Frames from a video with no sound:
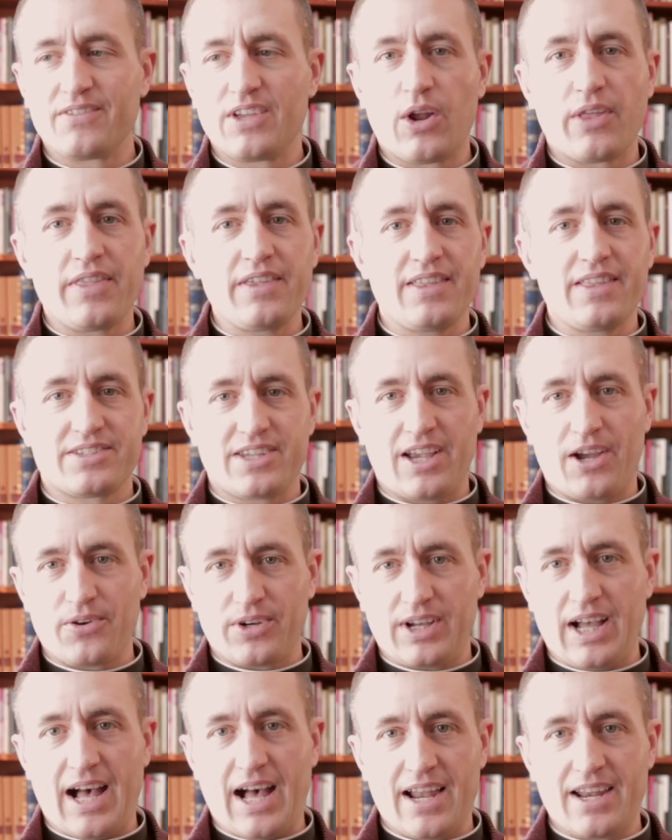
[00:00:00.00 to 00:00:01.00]
I think that's how
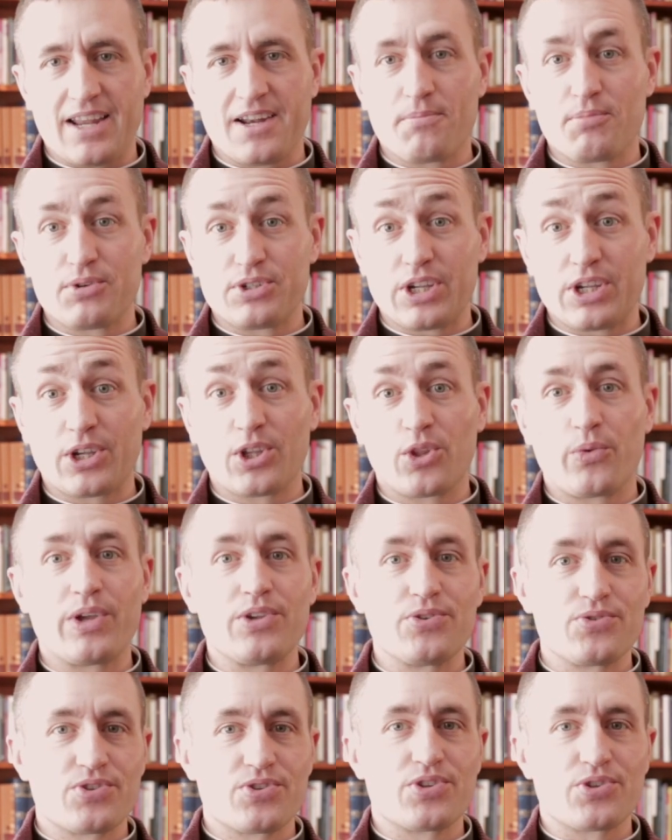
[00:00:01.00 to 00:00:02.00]
God in a particular way
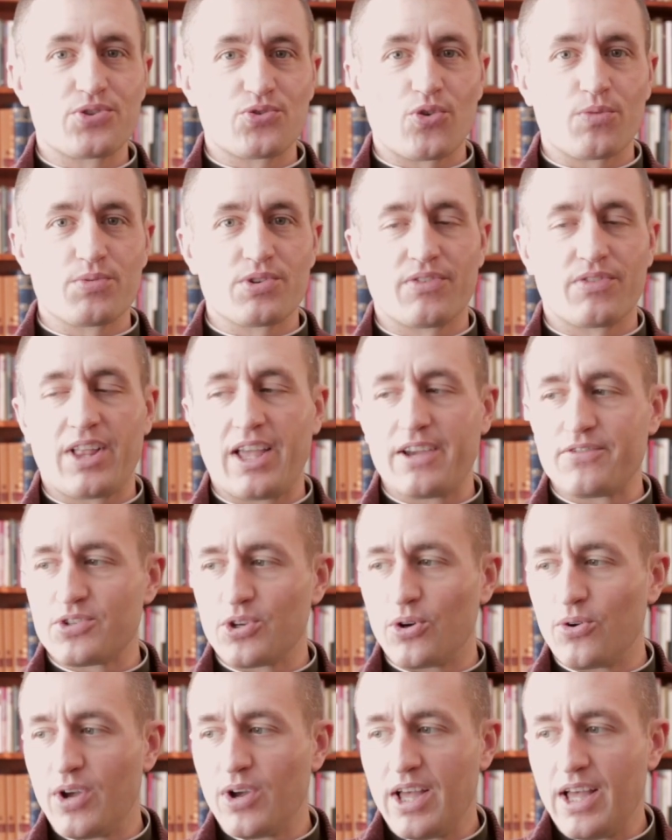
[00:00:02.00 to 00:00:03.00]
uses the storms of our life.
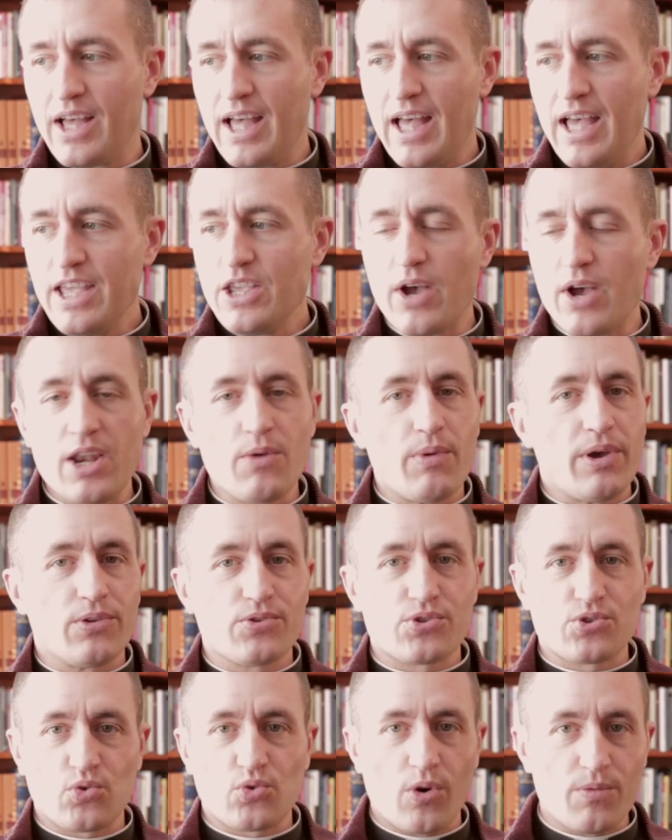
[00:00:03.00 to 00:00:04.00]
So anyway,
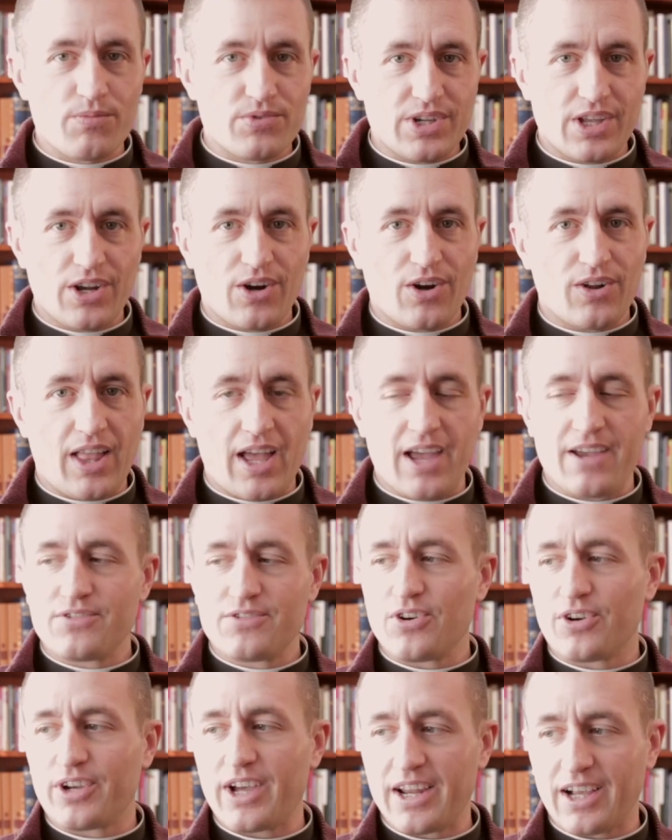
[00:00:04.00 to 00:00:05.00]
those storms in our
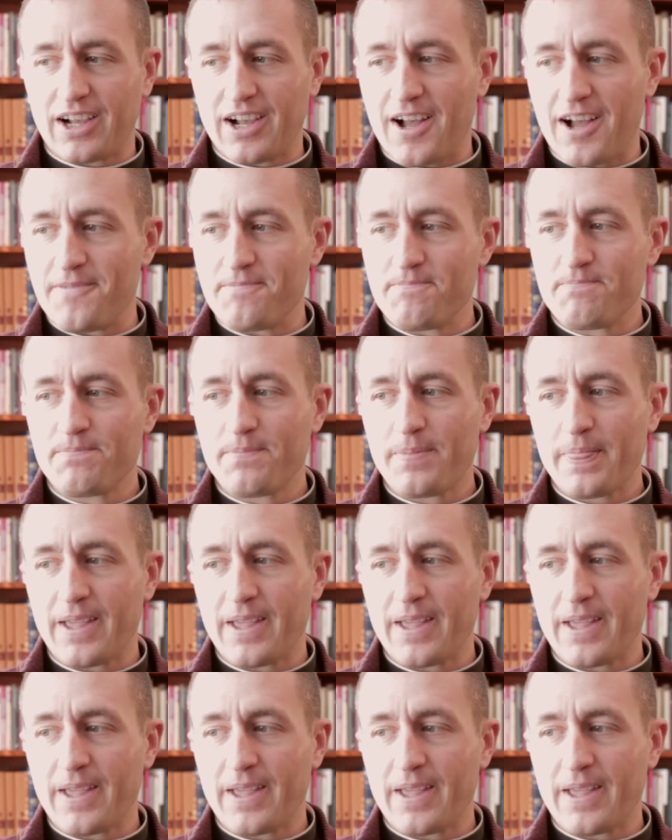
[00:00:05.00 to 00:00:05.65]
lives are going to come.